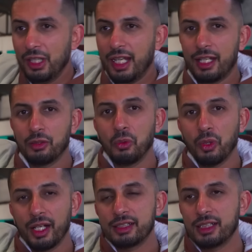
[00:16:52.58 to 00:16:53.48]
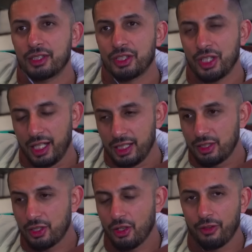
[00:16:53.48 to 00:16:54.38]
and with the
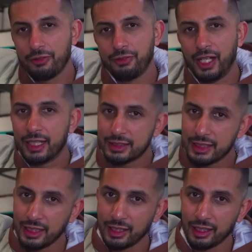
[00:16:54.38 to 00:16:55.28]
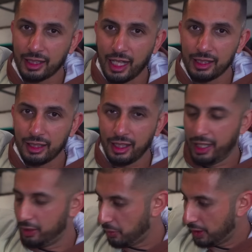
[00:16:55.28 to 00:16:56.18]
change of exterior color
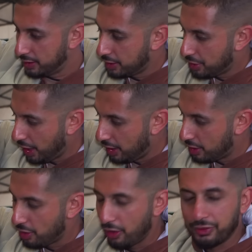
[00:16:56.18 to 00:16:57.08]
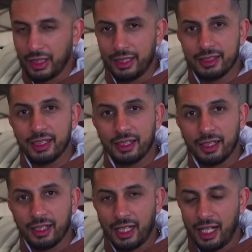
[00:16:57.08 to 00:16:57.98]
and with the change of the
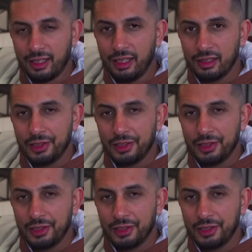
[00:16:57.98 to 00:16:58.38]
interior color,